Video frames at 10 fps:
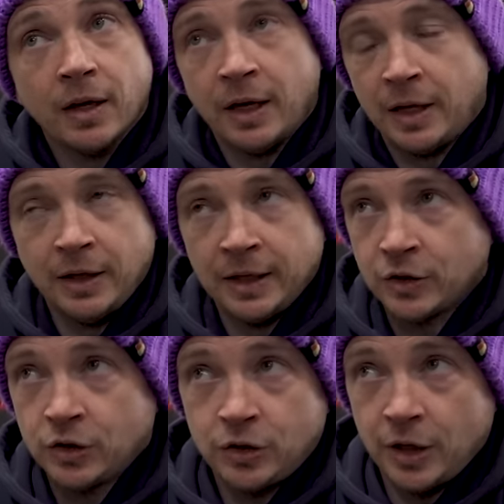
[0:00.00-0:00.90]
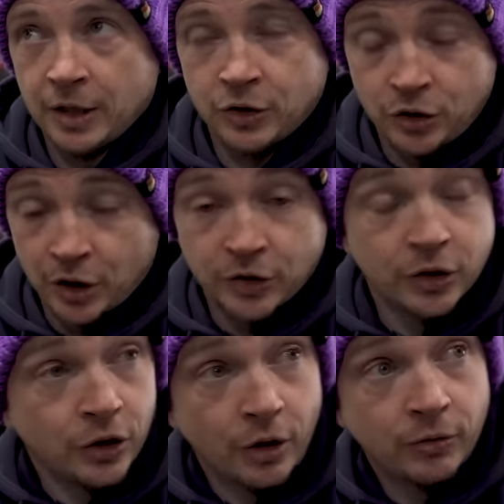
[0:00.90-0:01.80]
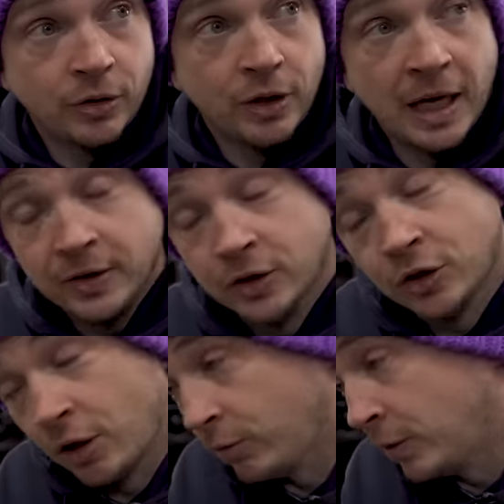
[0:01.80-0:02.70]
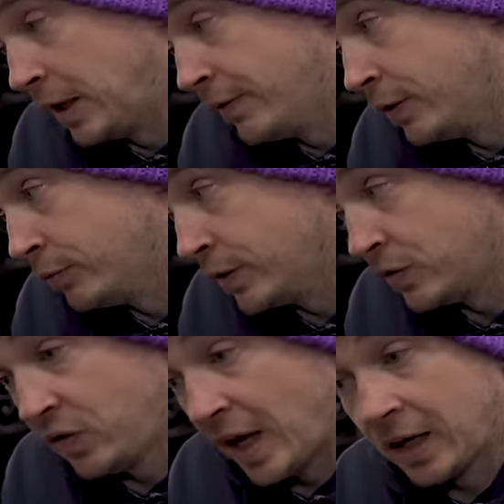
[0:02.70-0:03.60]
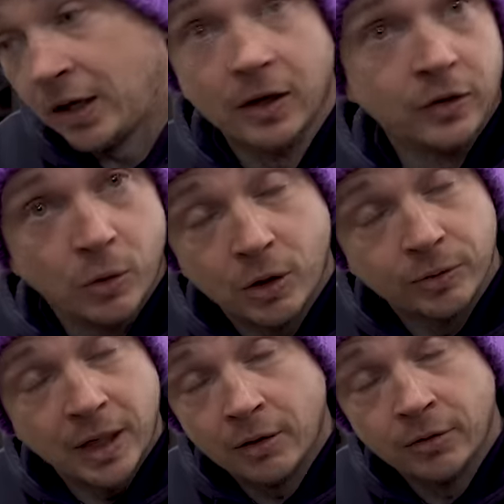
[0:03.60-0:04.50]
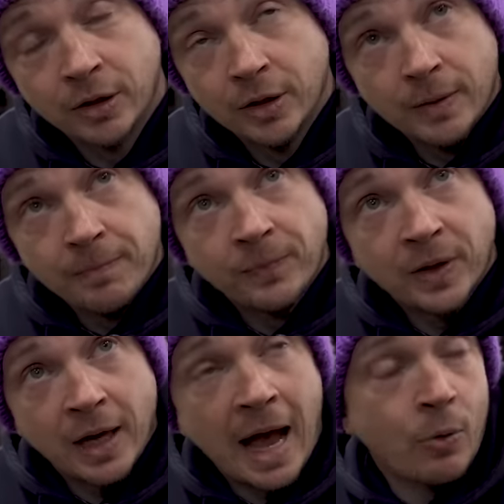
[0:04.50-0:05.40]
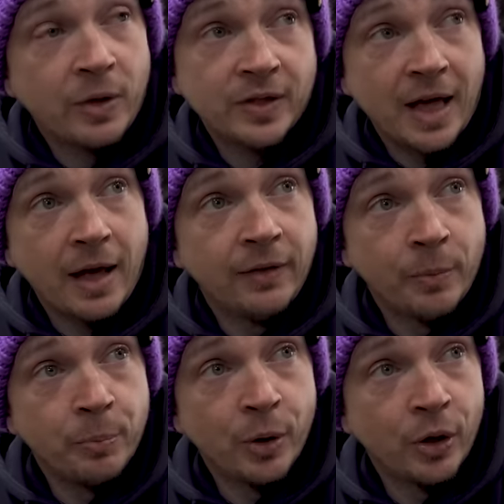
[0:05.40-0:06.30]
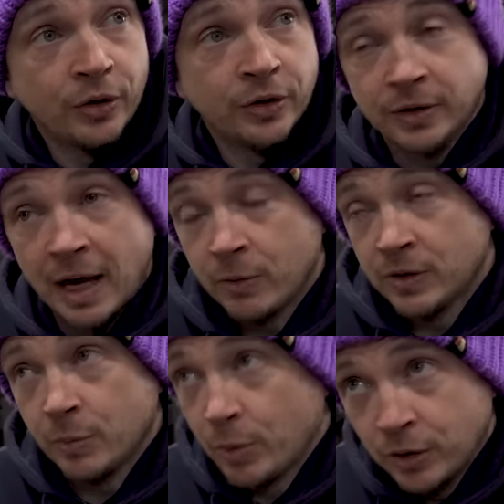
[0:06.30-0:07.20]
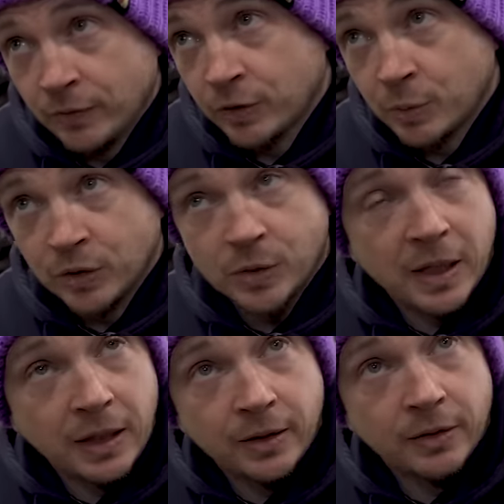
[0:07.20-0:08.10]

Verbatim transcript: And it, it's, it's just a joke. It is a joke. We live in a ridiculous world now. How is that the burden? How is the burden of responsibility?